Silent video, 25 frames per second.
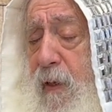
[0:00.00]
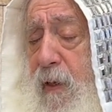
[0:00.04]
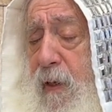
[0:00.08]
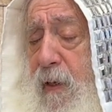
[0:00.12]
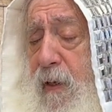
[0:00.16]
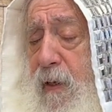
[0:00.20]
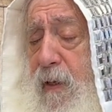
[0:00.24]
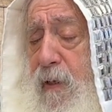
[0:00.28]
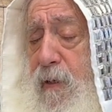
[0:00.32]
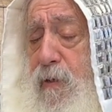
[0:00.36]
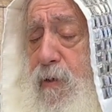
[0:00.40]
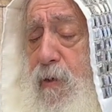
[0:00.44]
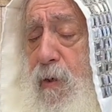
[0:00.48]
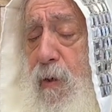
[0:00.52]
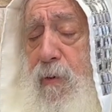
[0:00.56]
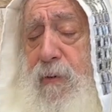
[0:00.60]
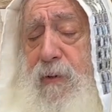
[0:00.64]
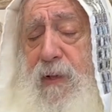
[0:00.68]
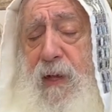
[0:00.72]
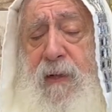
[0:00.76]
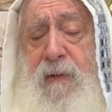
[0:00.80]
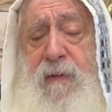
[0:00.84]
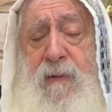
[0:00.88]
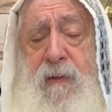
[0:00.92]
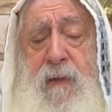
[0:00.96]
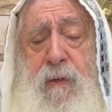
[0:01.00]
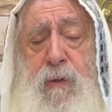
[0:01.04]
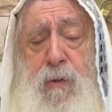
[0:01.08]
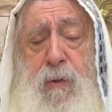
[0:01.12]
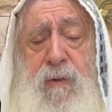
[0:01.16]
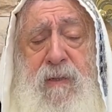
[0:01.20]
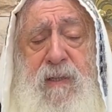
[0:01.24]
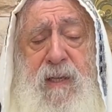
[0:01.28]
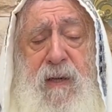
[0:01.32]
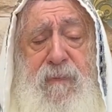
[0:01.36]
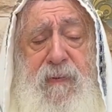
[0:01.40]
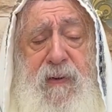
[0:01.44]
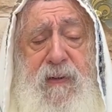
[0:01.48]
He saw that
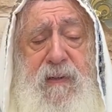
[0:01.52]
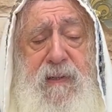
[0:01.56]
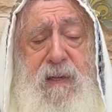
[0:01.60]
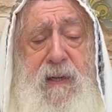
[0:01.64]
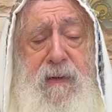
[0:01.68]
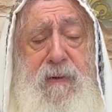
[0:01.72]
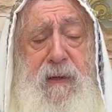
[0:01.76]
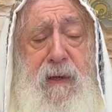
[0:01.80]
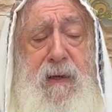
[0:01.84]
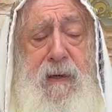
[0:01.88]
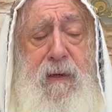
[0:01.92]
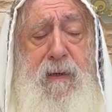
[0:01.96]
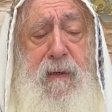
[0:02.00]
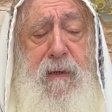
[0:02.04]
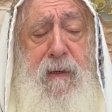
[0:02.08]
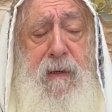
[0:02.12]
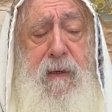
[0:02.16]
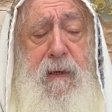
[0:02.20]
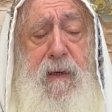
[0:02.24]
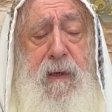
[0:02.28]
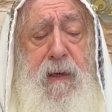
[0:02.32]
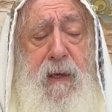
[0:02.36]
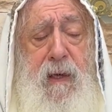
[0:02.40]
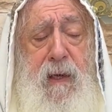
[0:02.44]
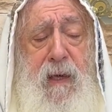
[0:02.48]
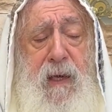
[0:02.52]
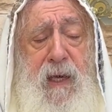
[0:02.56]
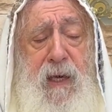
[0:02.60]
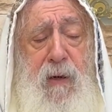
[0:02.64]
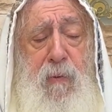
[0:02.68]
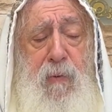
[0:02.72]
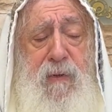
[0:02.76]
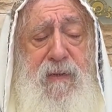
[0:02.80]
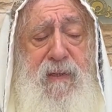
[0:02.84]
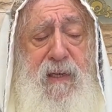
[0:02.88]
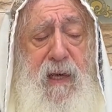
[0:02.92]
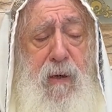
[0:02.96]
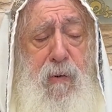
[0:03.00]
Yosef HaTzadik, he
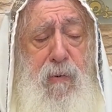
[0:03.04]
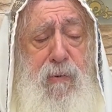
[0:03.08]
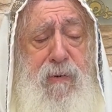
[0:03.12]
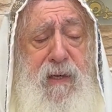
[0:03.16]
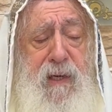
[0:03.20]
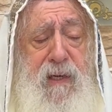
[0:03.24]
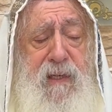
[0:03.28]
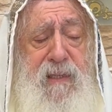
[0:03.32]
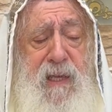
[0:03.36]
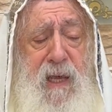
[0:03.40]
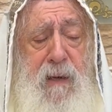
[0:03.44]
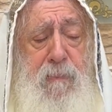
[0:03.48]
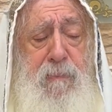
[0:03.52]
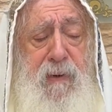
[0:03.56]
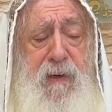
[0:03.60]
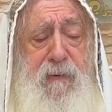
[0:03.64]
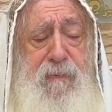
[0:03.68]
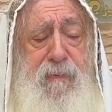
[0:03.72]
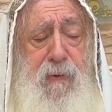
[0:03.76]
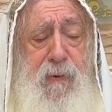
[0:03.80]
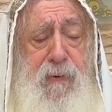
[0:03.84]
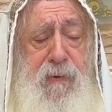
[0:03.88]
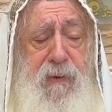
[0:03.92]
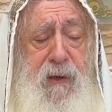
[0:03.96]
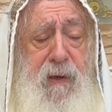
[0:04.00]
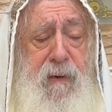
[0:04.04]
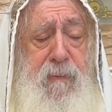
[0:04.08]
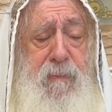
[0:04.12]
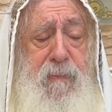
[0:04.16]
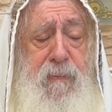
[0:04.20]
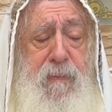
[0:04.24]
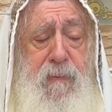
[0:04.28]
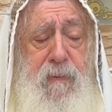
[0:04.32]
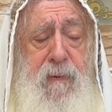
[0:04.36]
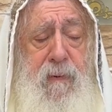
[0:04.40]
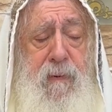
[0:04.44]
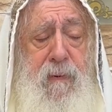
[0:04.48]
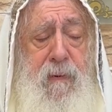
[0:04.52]
was a good example for them.
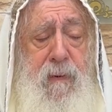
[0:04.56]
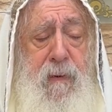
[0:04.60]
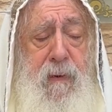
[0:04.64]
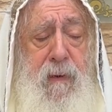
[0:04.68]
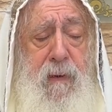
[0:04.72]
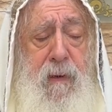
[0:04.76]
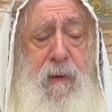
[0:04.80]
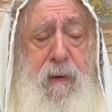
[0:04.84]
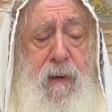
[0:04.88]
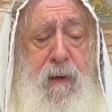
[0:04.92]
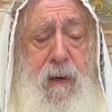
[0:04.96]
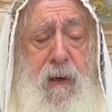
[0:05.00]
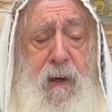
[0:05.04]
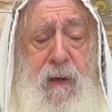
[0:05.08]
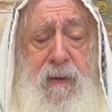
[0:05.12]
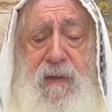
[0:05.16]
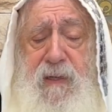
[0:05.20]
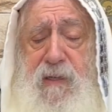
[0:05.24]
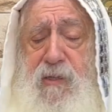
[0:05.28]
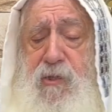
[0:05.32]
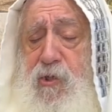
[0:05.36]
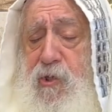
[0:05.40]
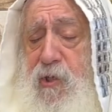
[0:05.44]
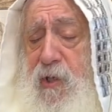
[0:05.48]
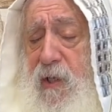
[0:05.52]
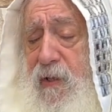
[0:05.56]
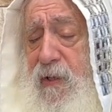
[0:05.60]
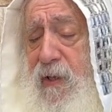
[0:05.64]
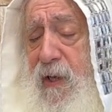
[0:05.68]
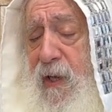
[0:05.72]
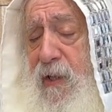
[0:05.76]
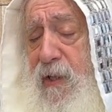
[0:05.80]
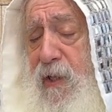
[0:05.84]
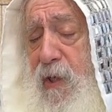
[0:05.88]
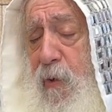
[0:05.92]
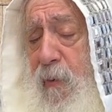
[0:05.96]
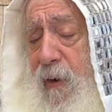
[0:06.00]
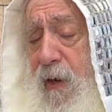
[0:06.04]
And his children,
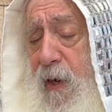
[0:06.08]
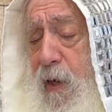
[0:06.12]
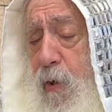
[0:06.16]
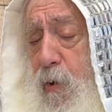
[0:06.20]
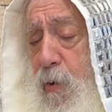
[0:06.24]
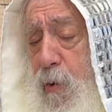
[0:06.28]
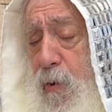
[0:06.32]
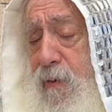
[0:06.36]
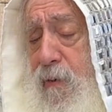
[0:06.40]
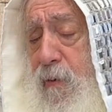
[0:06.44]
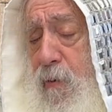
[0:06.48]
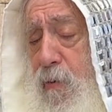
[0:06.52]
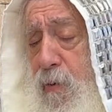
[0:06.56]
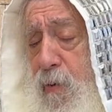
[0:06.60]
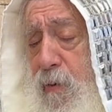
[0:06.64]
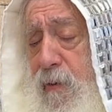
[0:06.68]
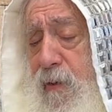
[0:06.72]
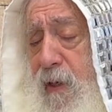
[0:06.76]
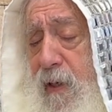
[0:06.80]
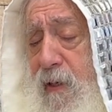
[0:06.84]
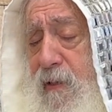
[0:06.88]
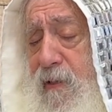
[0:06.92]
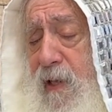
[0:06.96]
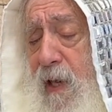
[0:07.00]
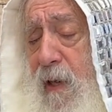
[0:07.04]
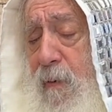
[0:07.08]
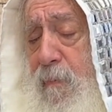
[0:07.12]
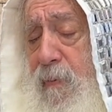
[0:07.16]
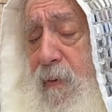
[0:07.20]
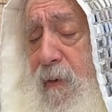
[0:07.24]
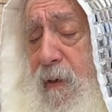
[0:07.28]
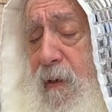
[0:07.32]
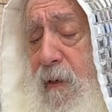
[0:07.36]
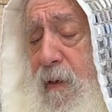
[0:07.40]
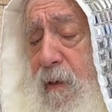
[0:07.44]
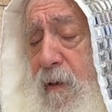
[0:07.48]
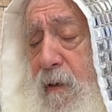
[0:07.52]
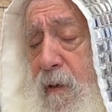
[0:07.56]
they were good example.
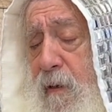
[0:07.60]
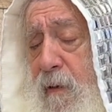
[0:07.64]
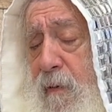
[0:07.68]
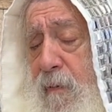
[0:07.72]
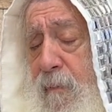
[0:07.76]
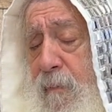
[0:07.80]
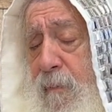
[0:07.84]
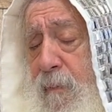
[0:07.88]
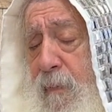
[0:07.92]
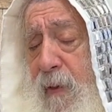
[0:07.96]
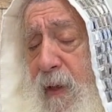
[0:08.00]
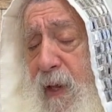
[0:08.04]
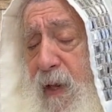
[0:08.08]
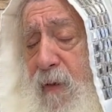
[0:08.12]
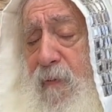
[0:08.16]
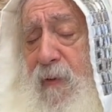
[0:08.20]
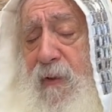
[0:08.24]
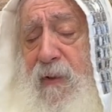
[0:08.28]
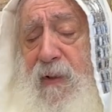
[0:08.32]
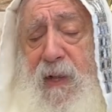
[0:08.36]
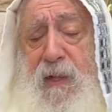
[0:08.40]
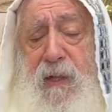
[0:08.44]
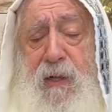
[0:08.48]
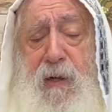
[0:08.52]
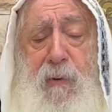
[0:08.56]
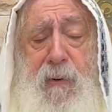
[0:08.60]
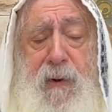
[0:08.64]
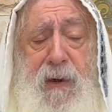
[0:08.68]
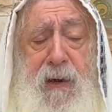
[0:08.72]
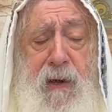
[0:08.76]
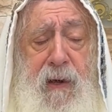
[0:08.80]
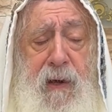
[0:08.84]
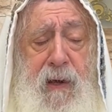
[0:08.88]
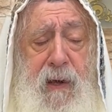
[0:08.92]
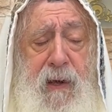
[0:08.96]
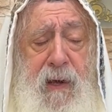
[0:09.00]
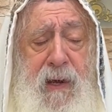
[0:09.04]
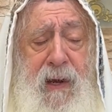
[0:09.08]
Even though they
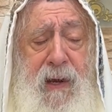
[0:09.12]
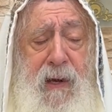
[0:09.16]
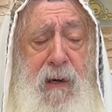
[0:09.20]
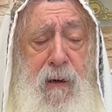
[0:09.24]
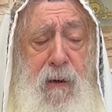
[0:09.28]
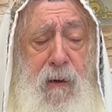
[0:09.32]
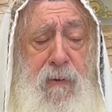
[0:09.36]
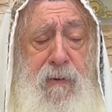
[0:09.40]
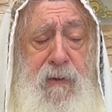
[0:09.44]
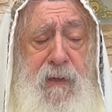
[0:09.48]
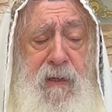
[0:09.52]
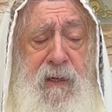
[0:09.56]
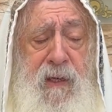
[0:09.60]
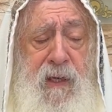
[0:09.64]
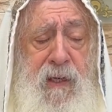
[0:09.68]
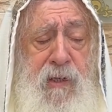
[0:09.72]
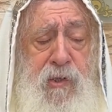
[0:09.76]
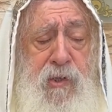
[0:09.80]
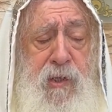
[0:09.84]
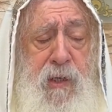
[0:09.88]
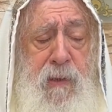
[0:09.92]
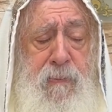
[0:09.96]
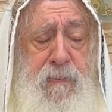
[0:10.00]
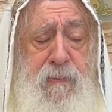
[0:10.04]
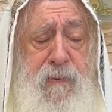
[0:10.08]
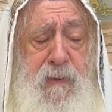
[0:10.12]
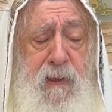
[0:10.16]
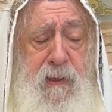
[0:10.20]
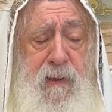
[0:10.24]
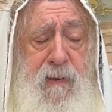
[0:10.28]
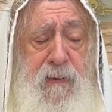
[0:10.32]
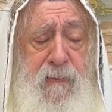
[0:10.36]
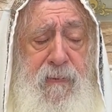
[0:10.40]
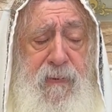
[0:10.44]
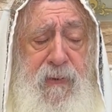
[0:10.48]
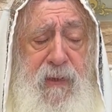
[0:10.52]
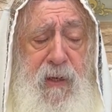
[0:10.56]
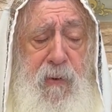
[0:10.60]
were alone in Egypt,
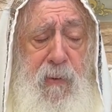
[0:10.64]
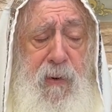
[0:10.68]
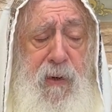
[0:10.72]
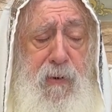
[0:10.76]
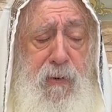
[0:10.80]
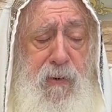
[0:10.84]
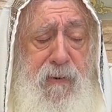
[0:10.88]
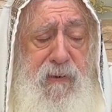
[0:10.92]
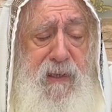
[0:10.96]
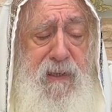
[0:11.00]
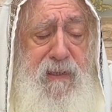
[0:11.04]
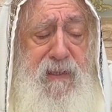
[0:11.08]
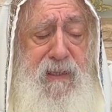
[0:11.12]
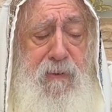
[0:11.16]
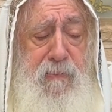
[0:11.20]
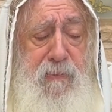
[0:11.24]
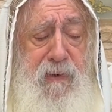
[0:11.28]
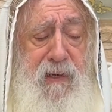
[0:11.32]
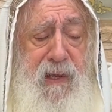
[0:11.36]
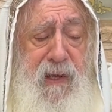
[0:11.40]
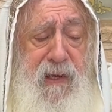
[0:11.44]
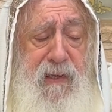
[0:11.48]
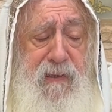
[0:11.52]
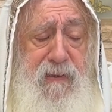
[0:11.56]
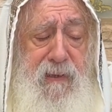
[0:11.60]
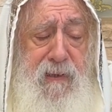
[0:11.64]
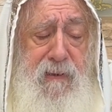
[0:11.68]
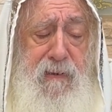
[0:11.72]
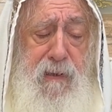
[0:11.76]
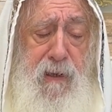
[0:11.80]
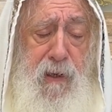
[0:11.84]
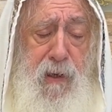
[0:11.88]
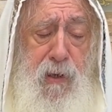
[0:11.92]
they were not assimilated.